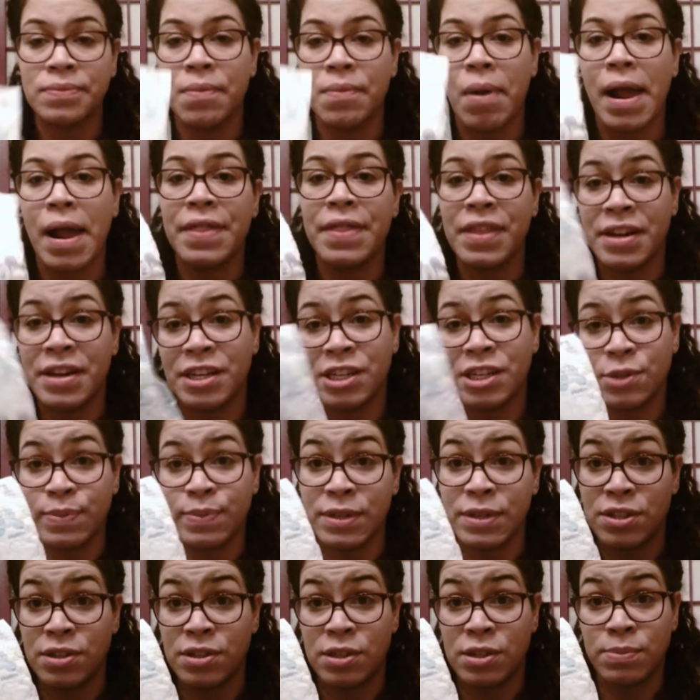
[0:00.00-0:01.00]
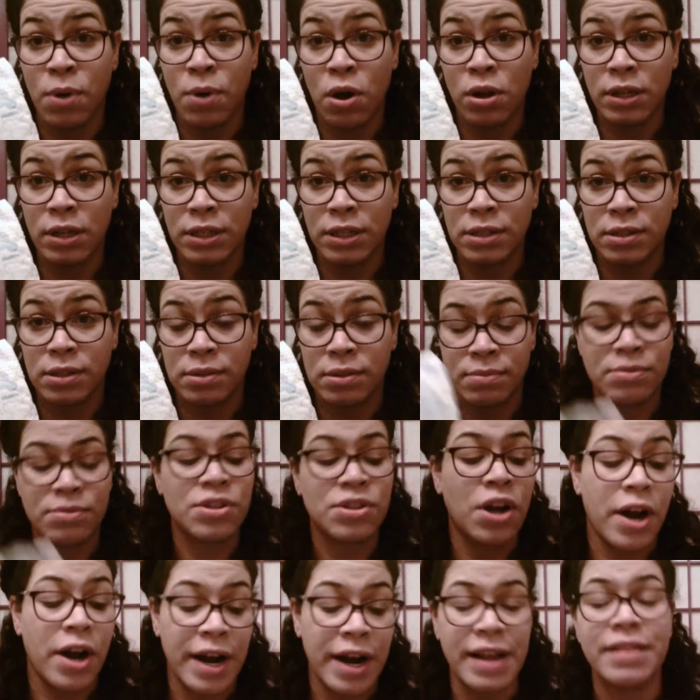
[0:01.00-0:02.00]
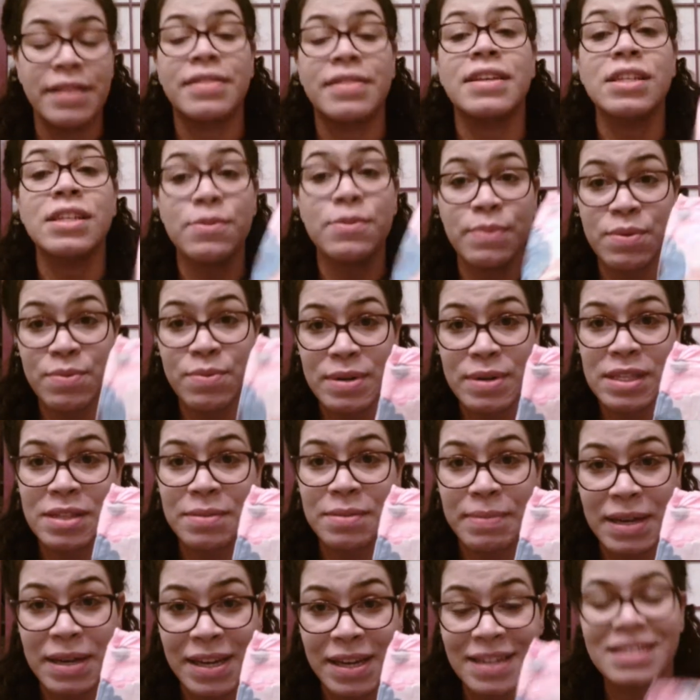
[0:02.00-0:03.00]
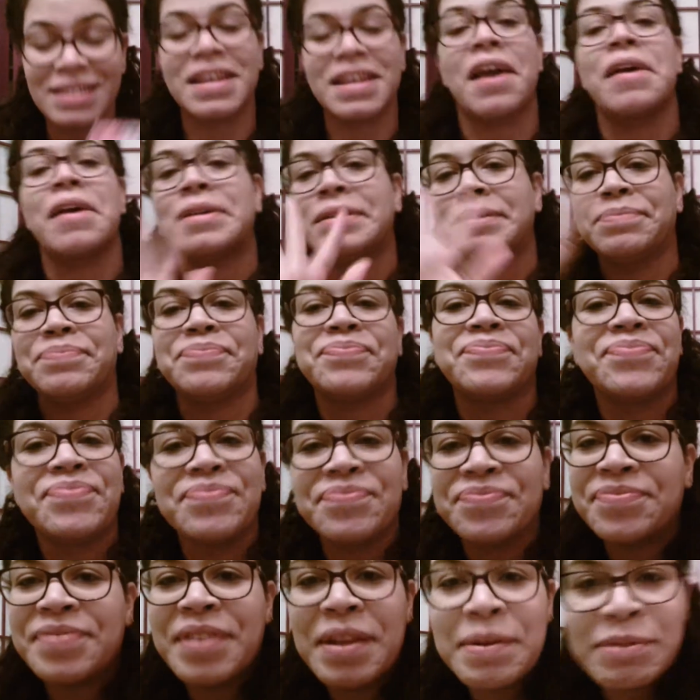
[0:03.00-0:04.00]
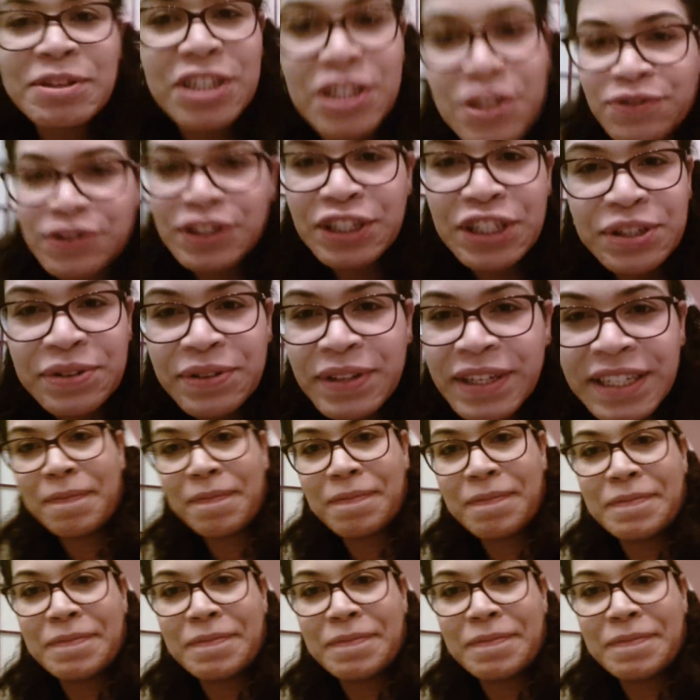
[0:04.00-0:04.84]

and then this was the smallest. Sorry, this one was the biggest. Let me just redo this.